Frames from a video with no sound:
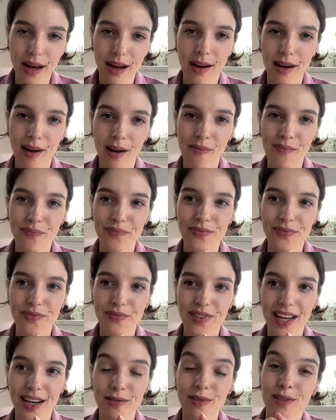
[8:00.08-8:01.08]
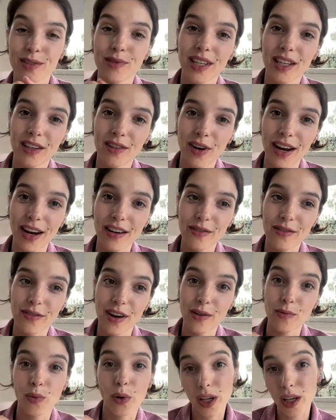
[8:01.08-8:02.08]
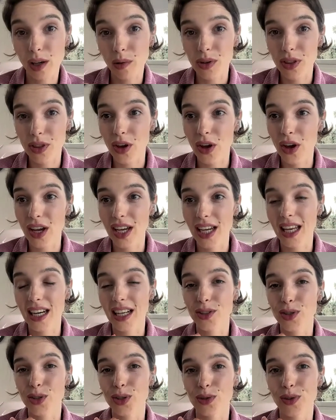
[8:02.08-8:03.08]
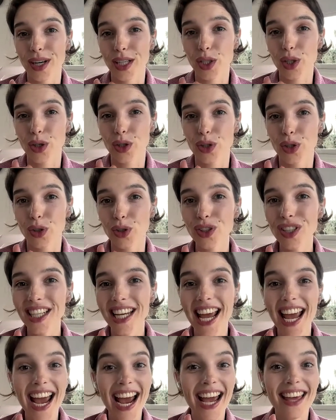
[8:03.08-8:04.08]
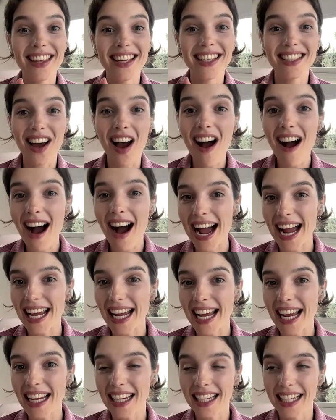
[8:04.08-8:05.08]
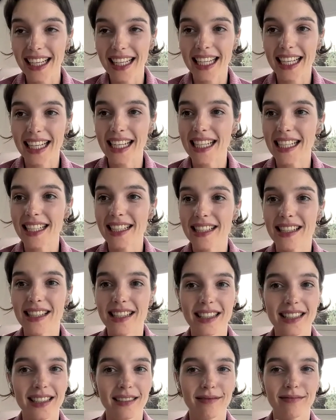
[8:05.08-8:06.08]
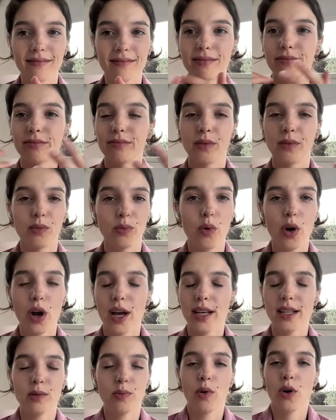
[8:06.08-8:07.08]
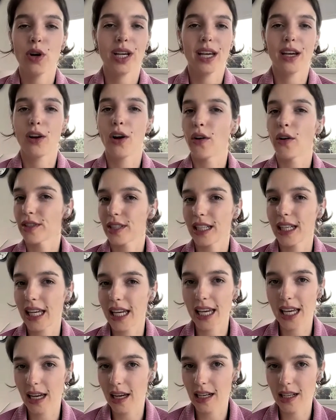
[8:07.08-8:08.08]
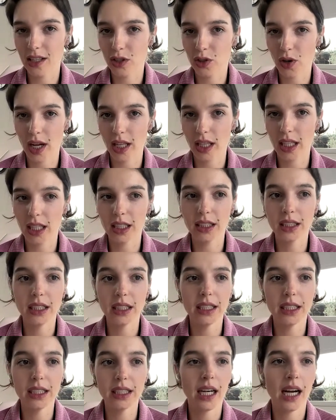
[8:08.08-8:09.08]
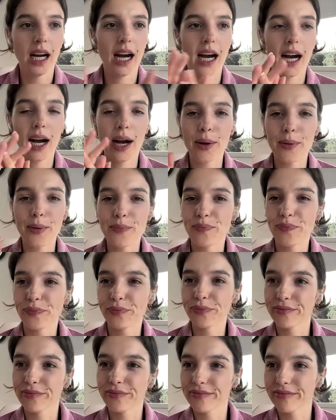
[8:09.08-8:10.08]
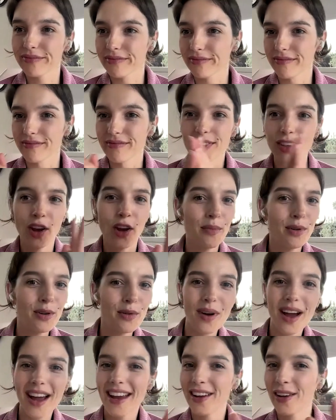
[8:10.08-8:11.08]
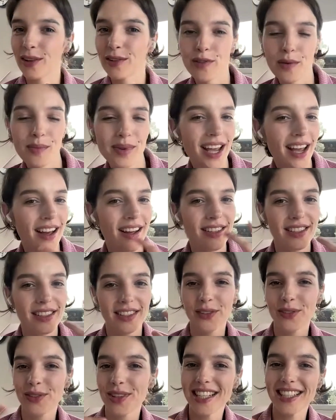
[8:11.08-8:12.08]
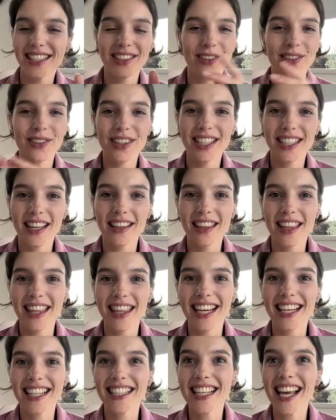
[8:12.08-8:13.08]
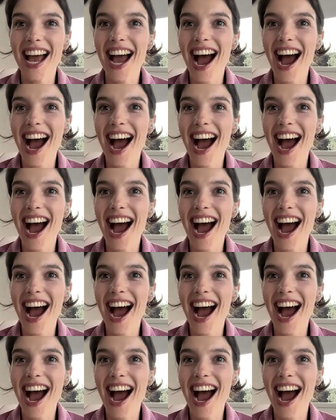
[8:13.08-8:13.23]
and it was really great fun working with her and getting to direct her too. And then Ty is what is working constantly here in Australia, home and away, calling from accounts, all these other things.